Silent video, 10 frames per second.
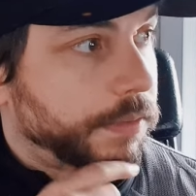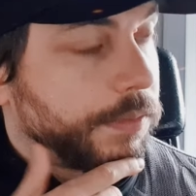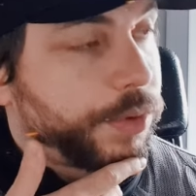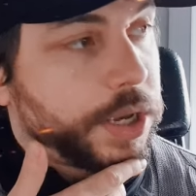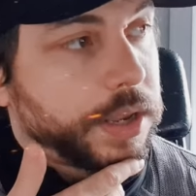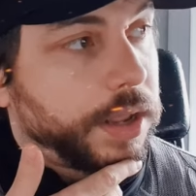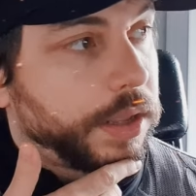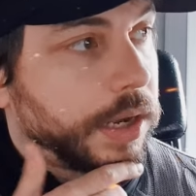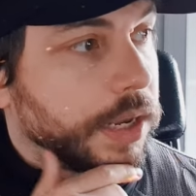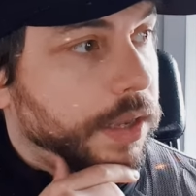Which is kind of
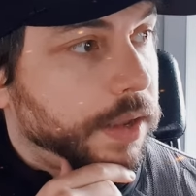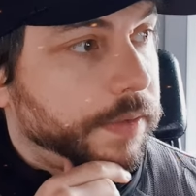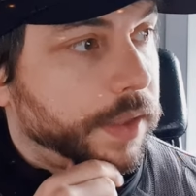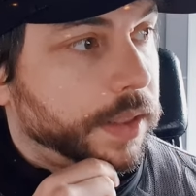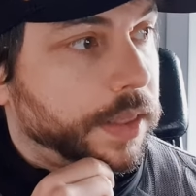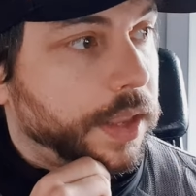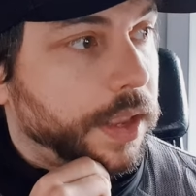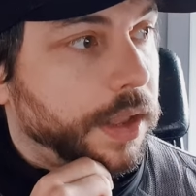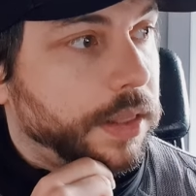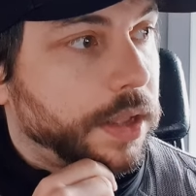great that they
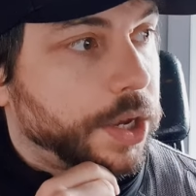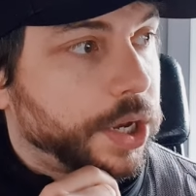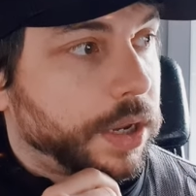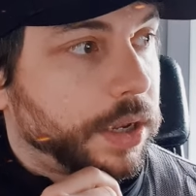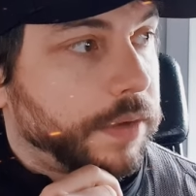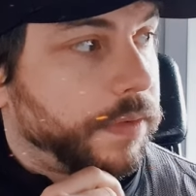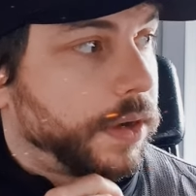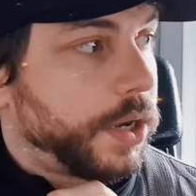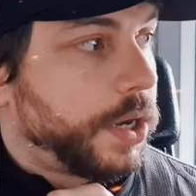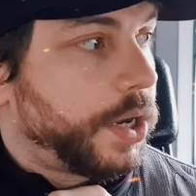are launching
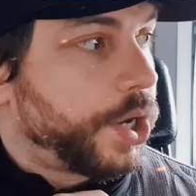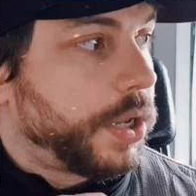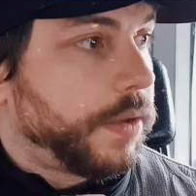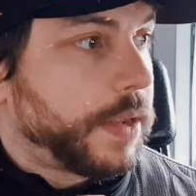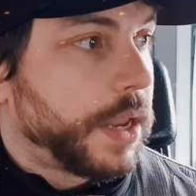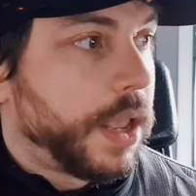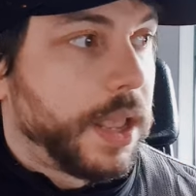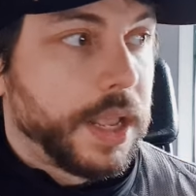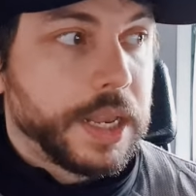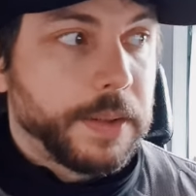different initiatives.
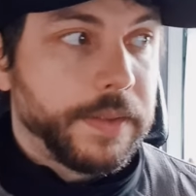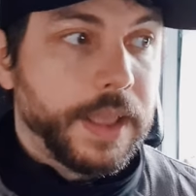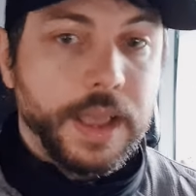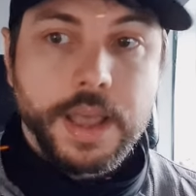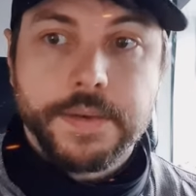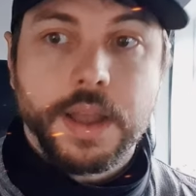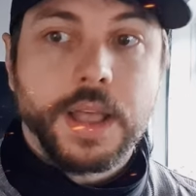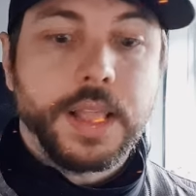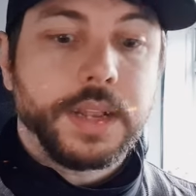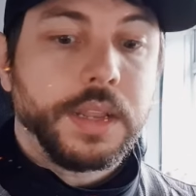Something that I have
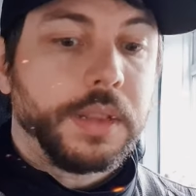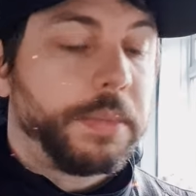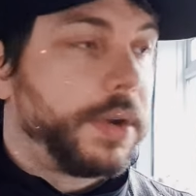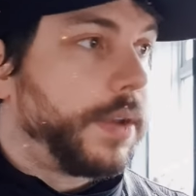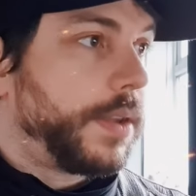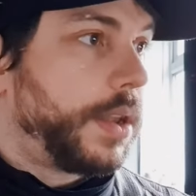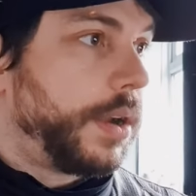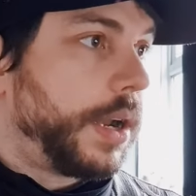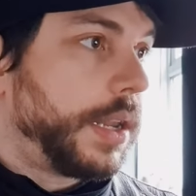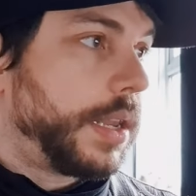highlighted previously,
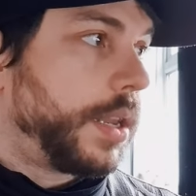right?